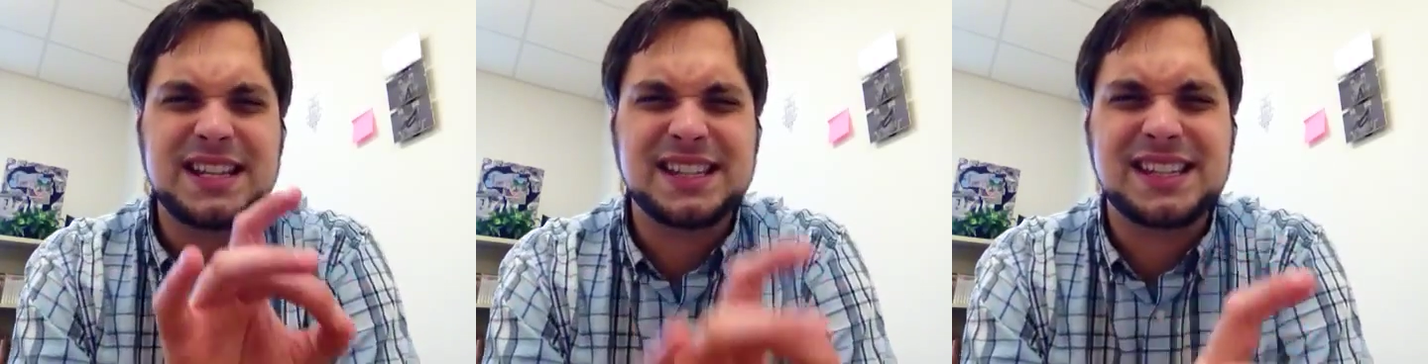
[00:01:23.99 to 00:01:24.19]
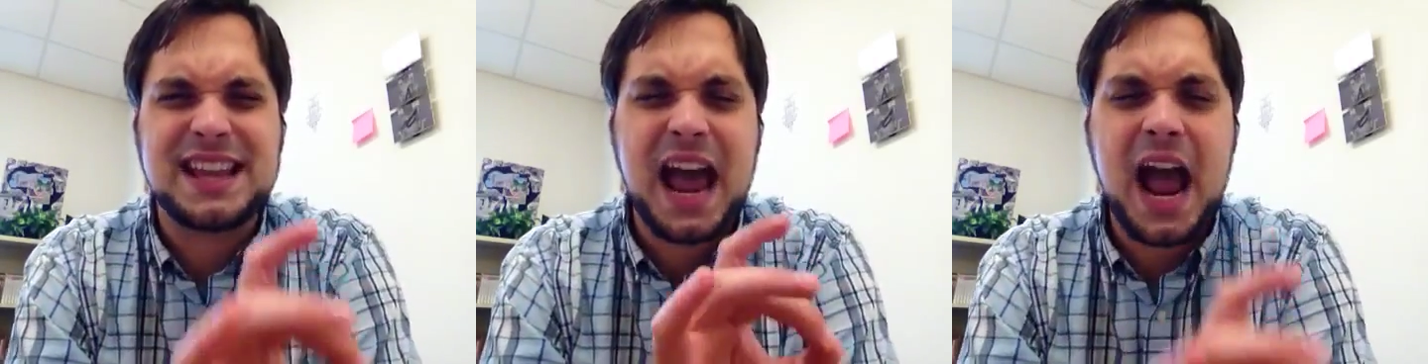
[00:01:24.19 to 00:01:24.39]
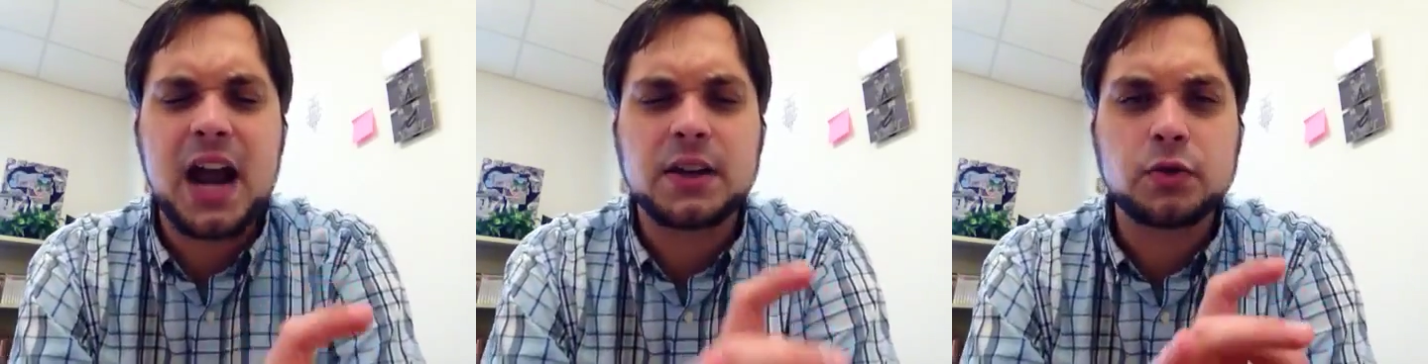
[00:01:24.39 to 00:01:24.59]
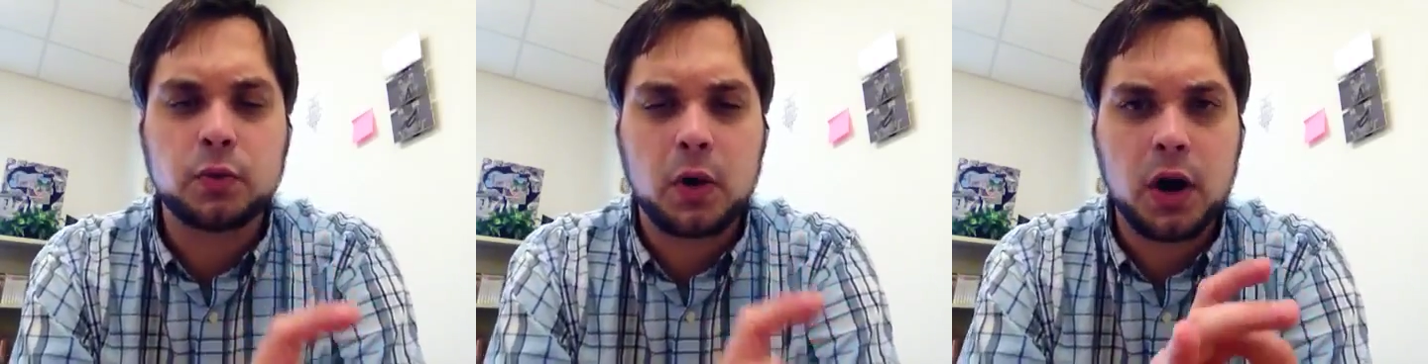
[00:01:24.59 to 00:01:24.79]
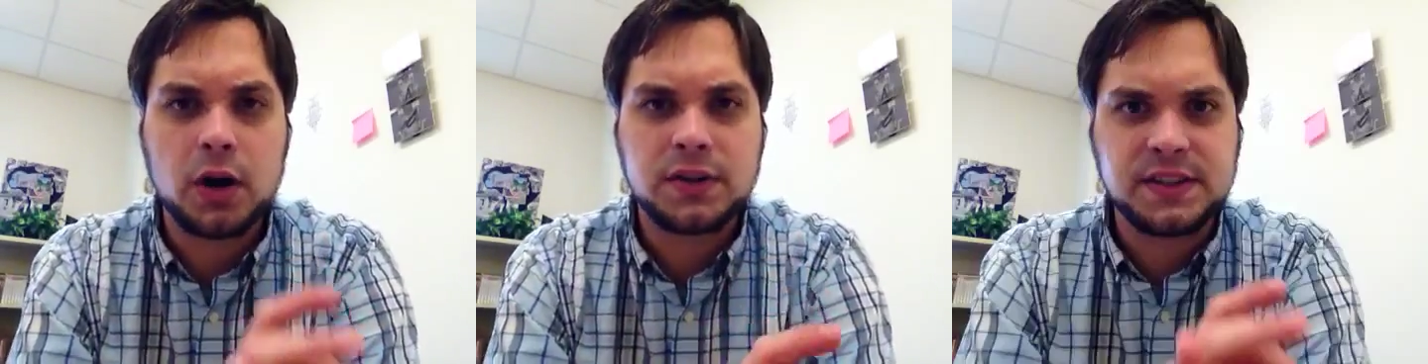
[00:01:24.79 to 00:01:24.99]
exact
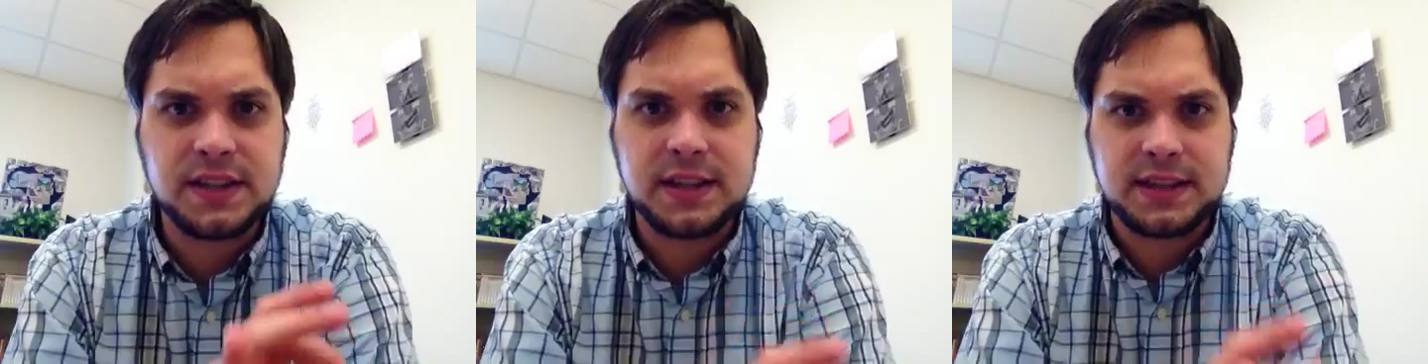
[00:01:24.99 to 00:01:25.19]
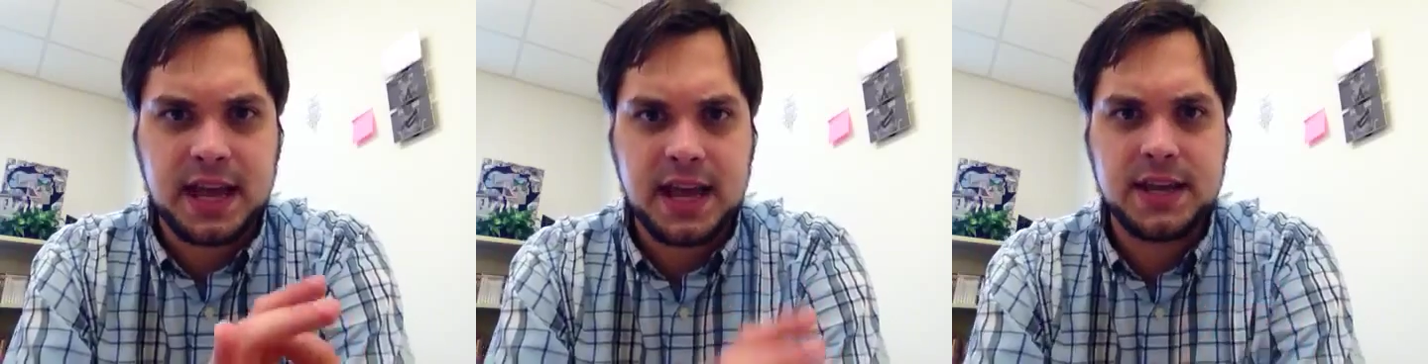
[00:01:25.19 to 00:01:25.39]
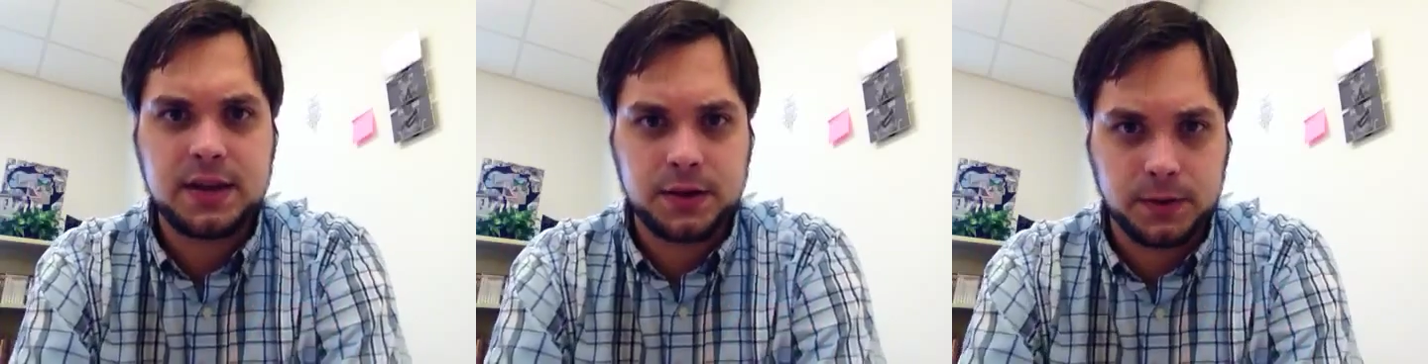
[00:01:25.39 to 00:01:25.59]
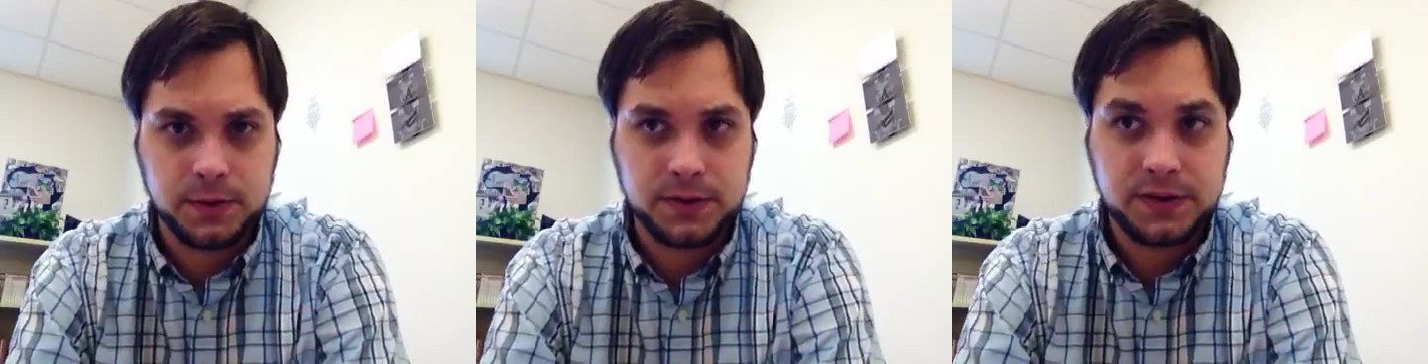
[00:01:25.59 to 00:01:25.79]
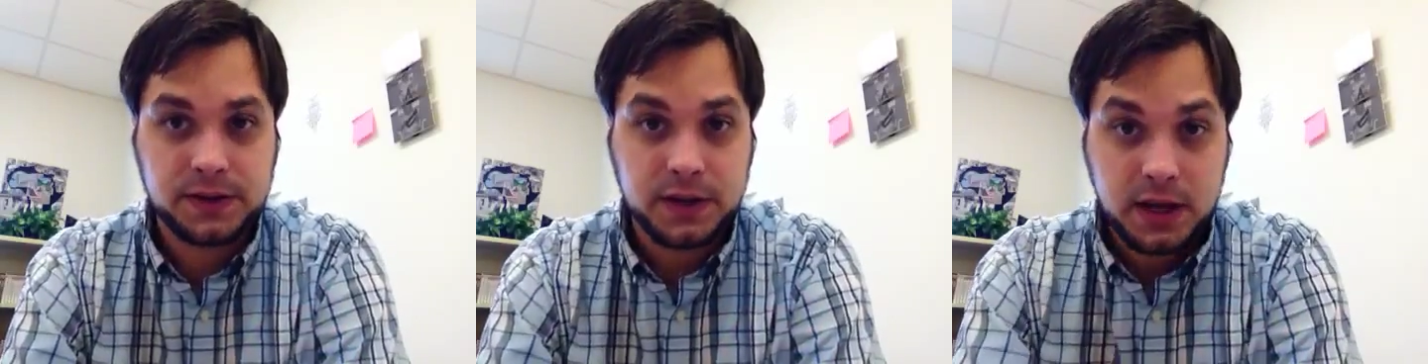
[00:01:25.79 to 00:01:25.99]
words that they
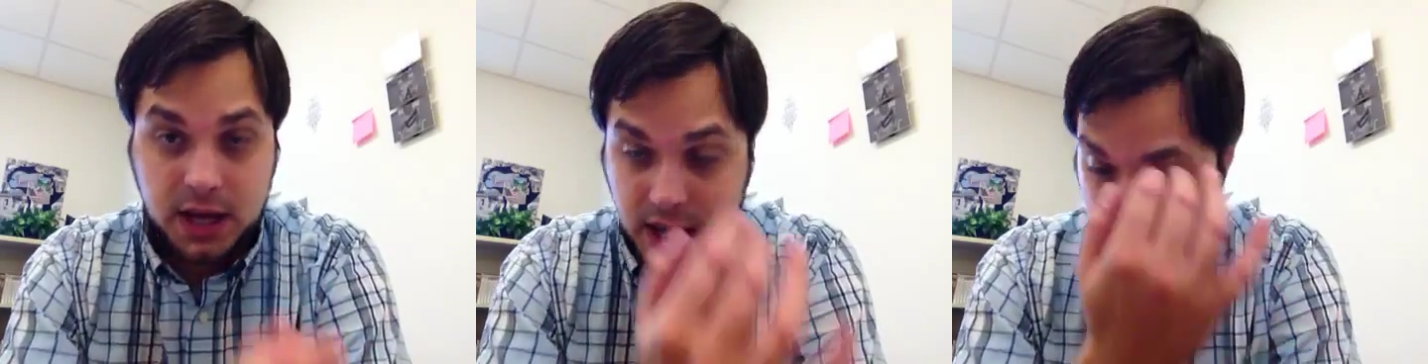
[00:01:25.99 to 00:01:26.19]
use.